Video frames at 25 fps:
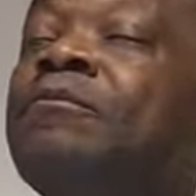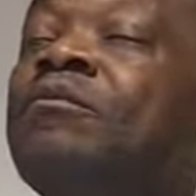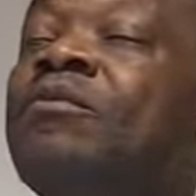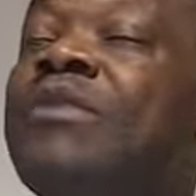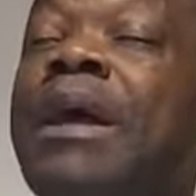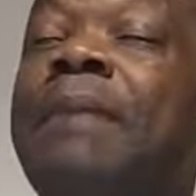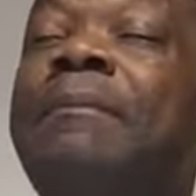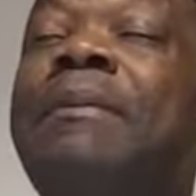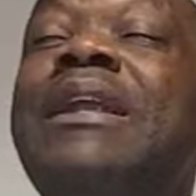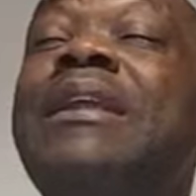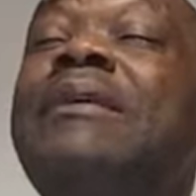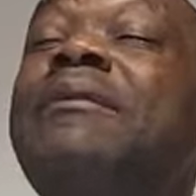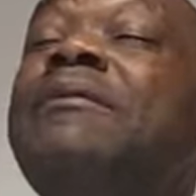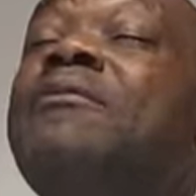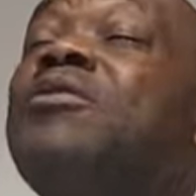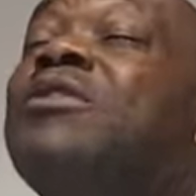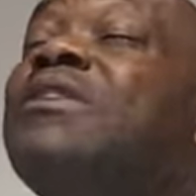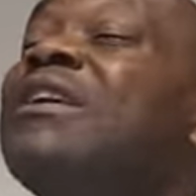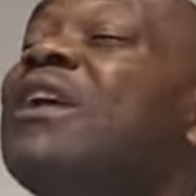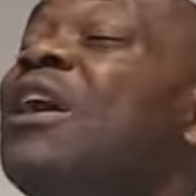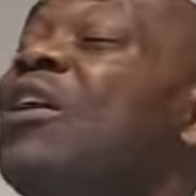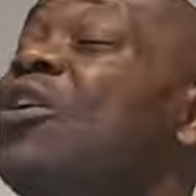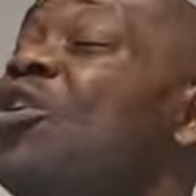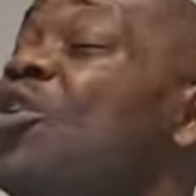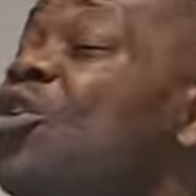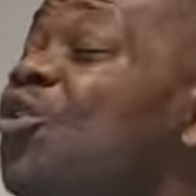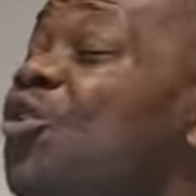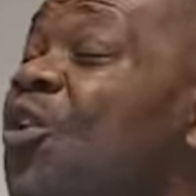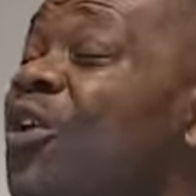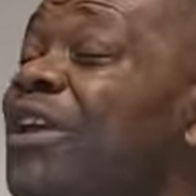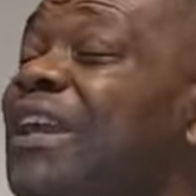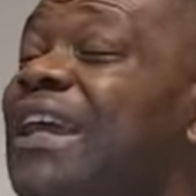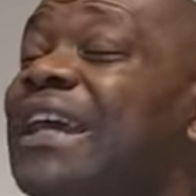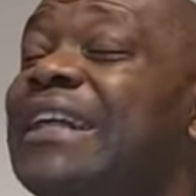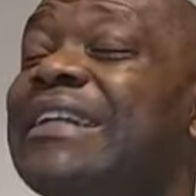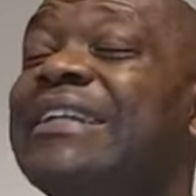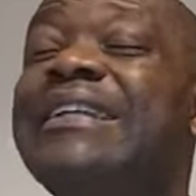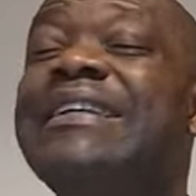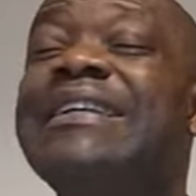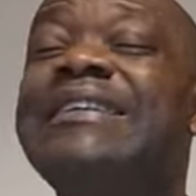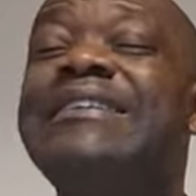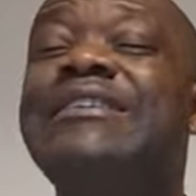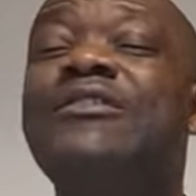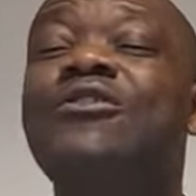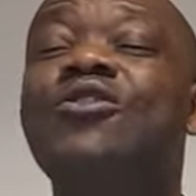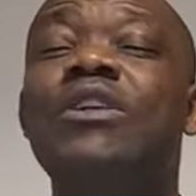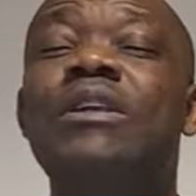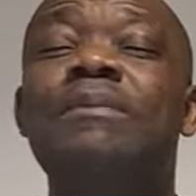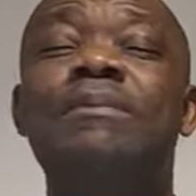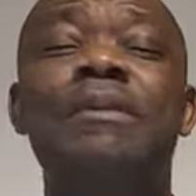that many will say, Oh God, I did this
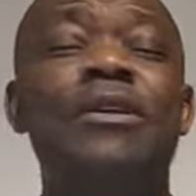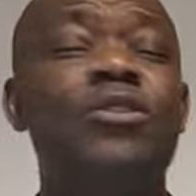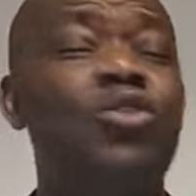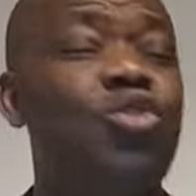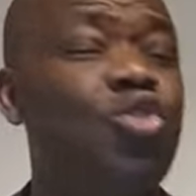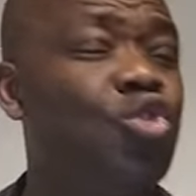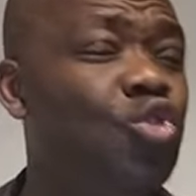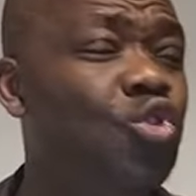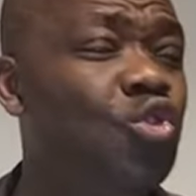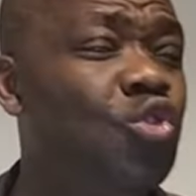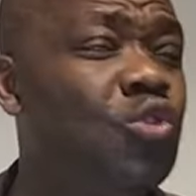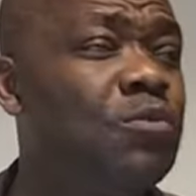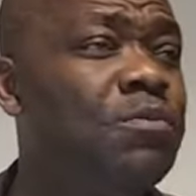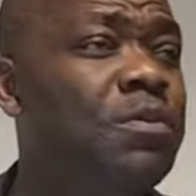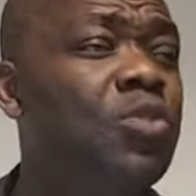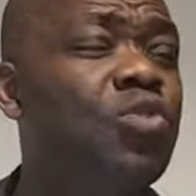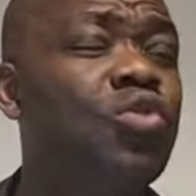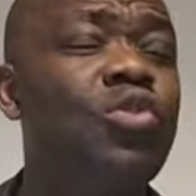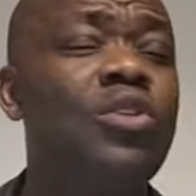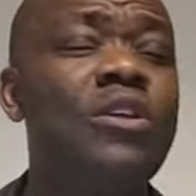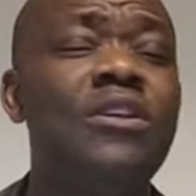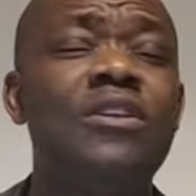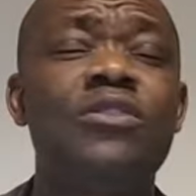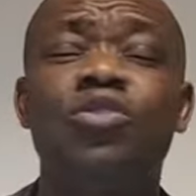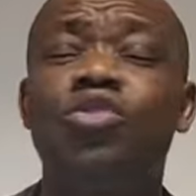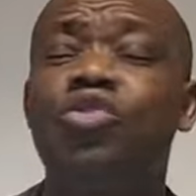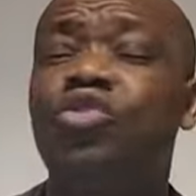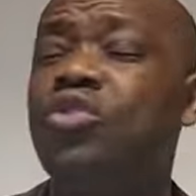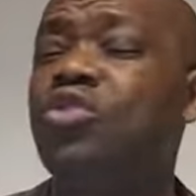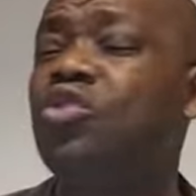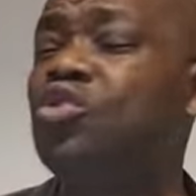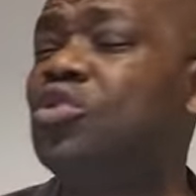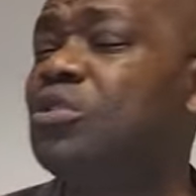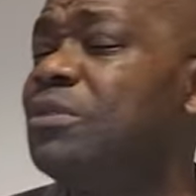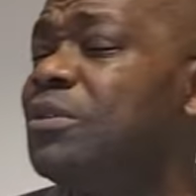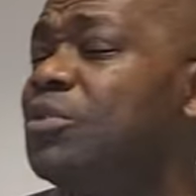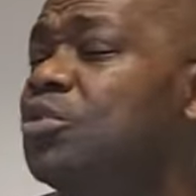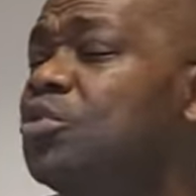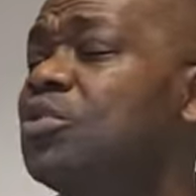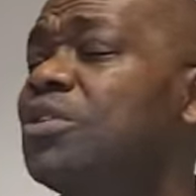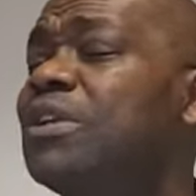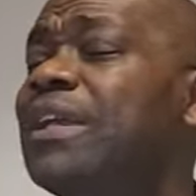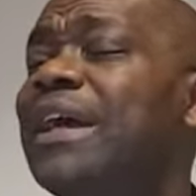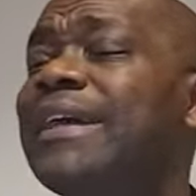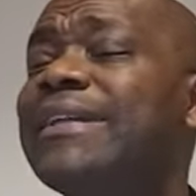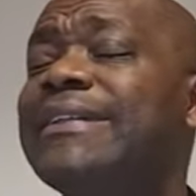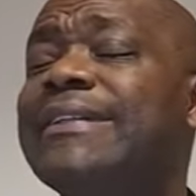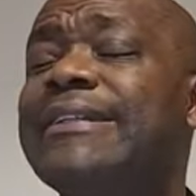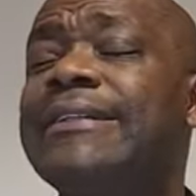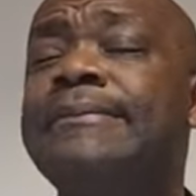in your name, but you used me to do this, you used me to do
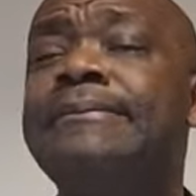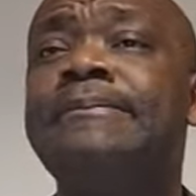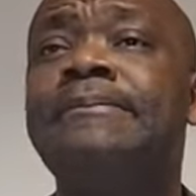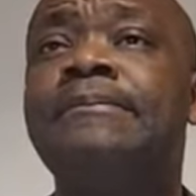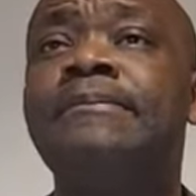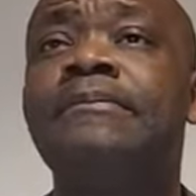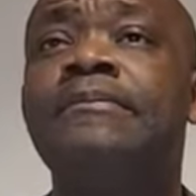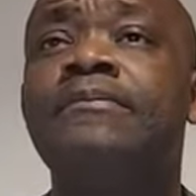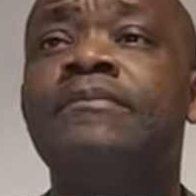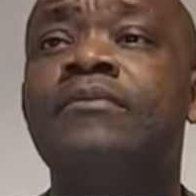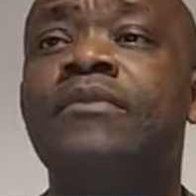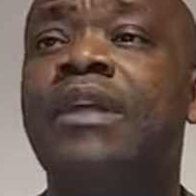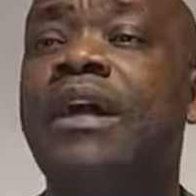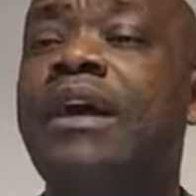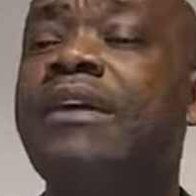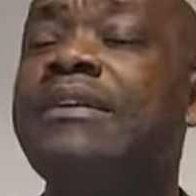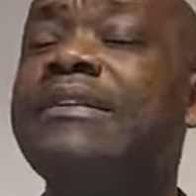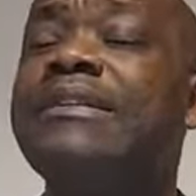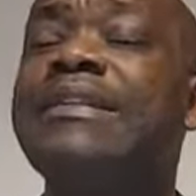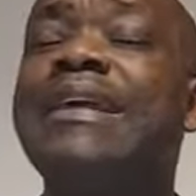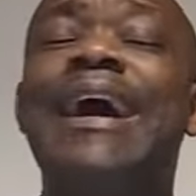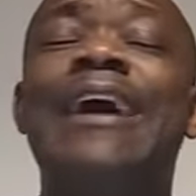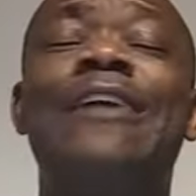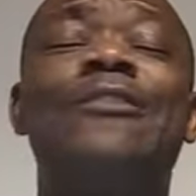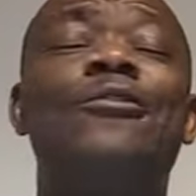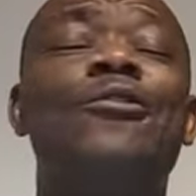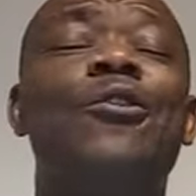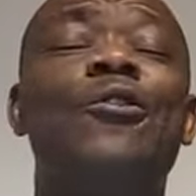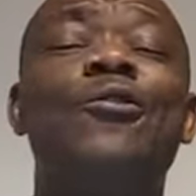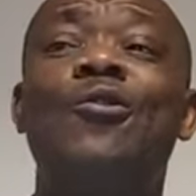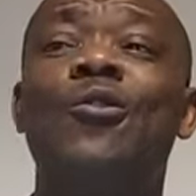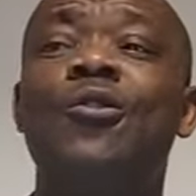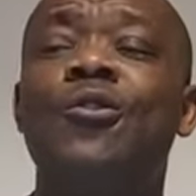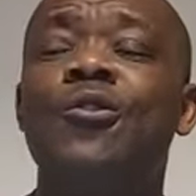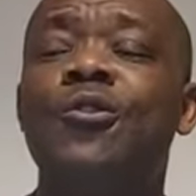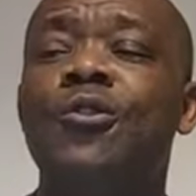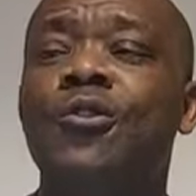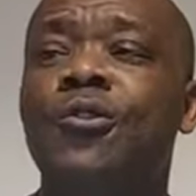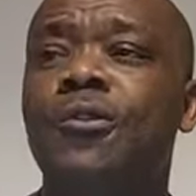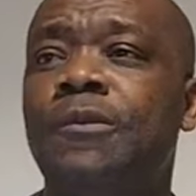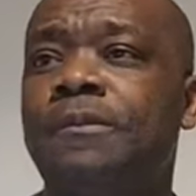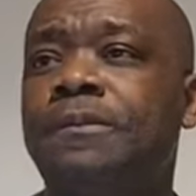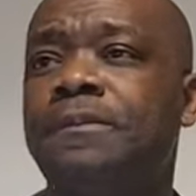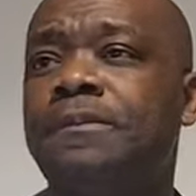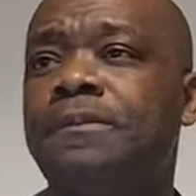that. And say, I don't know you.